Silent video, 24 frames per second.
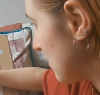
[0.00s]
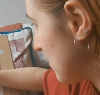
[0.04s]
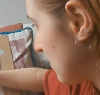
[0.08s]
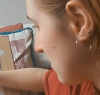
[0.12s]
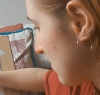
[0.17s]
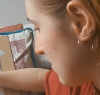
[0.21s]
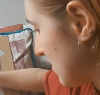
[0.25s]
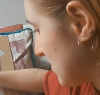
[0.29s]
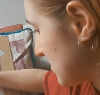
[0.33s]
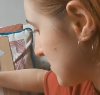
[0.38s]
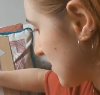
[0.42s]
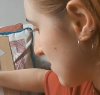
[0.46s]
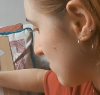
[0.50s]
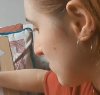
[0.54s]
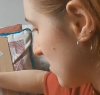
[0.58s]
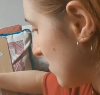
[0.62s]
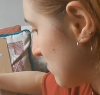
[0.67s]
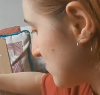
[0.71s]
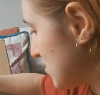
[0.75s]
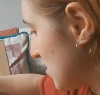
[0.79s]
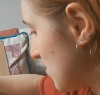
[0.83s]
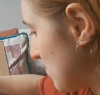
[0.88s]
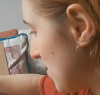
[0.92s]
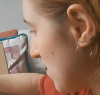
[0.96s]
That's coming up
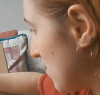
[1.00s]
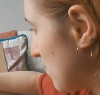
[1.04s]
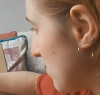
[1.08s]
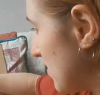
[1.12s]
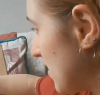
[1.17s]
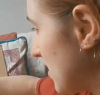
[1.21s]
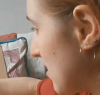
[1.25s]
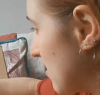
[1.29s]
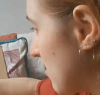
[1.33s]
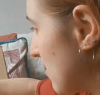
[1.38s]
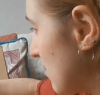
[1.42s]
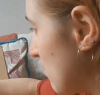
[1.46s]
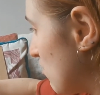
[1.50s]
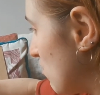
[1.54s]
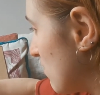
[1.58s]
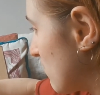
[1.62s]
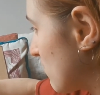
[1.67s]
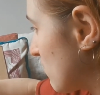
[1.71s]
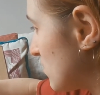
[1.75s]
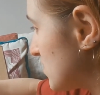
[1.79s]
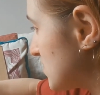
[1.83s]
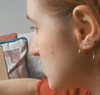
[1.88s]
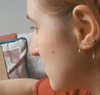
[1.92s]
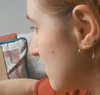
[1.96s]
to about there. I know I've
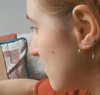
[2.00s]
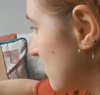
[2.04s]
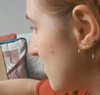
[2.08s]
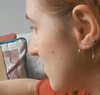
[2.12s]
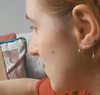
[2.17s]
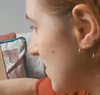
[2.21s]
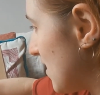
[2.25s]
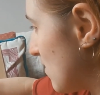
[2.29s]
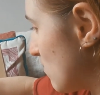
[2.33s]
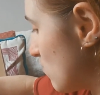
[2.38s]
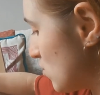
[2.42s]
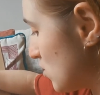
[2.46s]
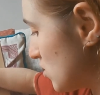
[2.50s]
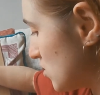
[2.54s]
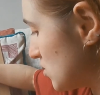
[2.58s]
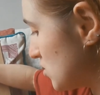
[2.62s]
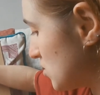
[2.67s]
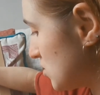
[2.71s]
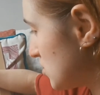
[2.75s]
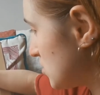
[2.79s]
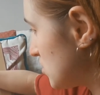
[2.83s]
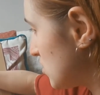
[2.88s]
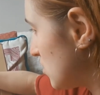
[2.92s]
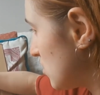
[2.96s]
got some
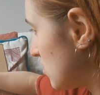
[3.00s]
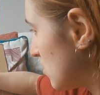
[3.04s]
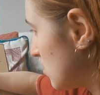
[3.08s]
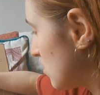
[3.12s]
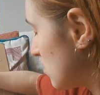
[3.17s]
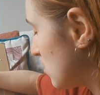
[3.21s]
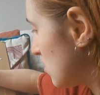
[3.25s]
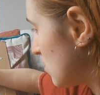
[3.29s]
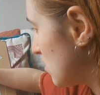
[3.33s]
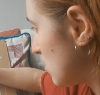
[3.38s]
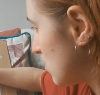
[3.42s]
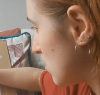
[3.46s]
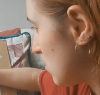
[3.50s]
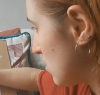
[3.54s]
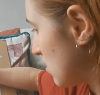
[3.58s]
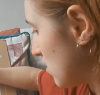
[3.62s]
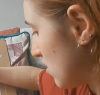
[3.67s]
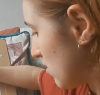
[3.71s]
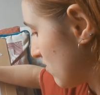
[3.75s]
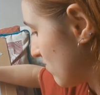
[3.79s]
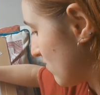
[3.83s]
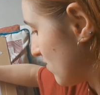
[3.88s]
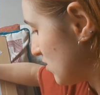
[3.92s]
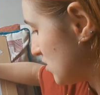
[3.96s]
flowers
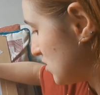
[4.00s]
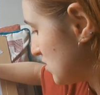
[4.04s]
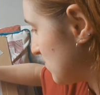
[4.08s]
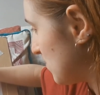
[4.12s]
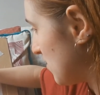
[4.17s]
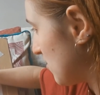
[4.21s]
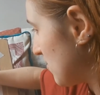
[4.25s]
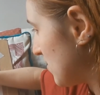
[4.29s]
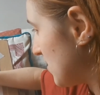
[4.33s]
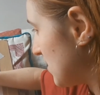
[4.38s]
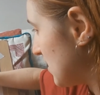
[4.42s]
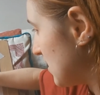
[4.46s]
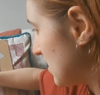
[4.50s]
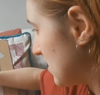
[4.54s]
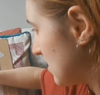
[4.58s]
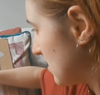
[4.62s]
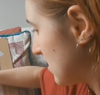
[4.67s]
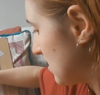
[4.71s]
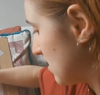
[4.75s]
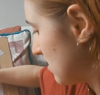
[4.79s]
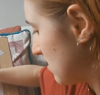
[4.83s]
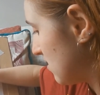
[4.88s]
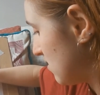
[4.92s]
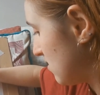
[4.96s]
around about
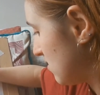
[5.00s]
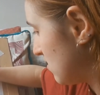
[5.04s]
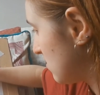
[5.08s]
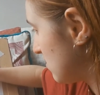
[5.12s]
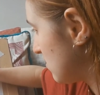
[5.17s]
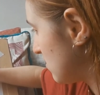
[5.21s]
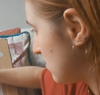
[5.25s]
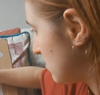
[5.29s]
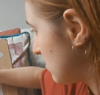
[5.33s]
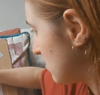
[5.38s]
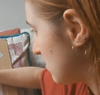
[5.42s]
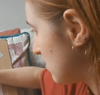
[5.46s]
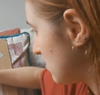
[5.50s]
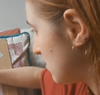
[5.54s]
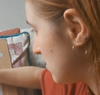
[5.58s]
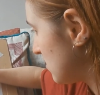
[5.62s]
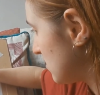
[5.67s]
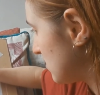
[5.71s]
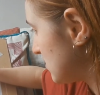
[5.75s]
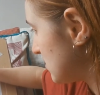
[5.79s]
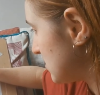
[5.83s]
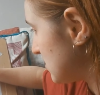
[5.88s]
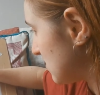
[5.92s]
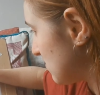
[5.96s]
here,
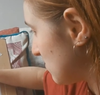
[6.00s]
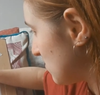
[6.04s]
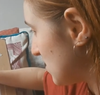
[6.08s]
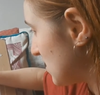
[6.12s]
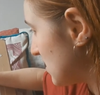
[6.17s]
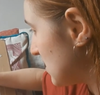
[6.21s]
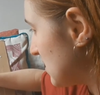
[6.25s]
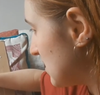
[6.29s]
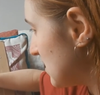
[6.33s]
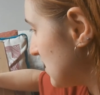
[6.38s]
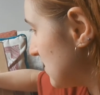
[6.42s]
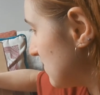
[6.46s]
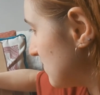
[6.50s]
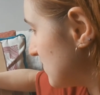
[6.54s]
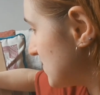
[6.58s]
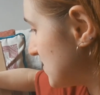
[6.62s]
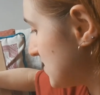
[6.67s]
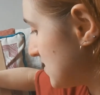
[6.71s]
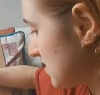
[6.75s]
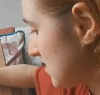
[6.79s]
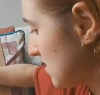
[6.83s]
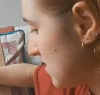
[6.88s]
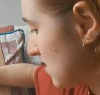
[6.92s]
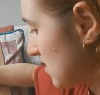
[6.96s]
some
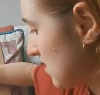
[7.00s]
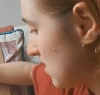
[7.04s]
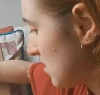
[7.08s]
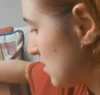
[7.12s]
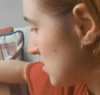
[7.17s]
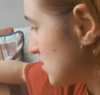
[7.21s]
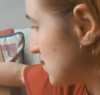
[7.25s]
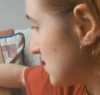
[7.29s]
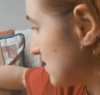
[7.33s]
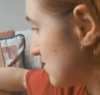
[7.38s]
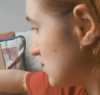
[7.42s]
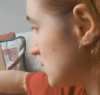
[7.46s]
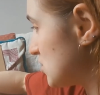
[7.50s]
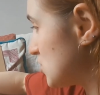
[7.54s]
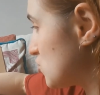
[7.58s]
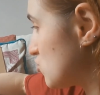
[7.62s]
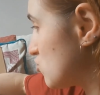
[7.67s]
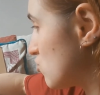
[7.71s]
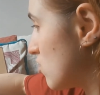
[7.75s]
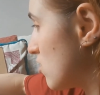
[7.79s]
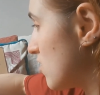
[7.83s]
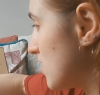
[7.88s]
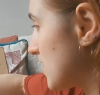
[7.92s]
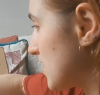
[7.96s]
leaves. So I'm just
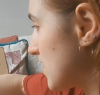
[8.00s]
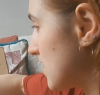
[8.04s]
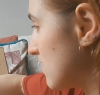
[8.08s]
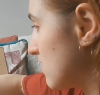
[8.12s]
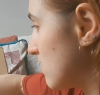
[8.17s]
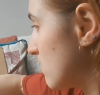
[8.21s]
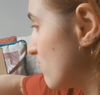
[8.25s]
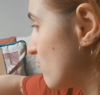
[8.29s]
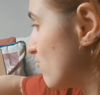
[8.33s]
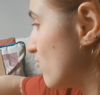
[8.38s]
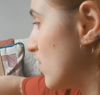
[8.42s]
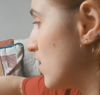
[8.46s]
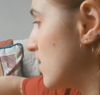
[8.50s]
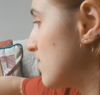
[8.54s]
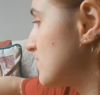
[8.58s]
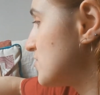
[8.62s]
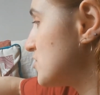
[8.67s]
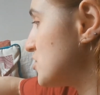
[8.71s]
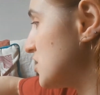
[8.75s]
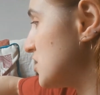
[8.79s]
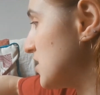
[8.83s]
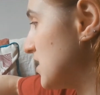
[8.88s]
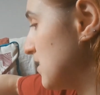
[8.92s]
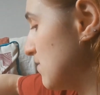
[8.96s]
drawing in the rough
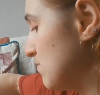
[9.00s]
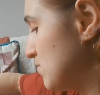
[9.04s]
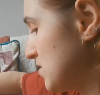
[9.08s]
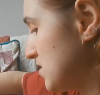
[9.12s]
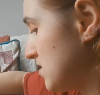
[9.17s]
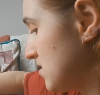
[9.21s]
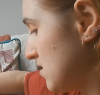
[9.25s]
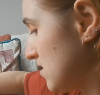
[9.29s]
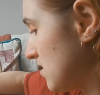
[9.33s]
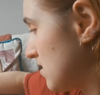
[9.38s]
shapes.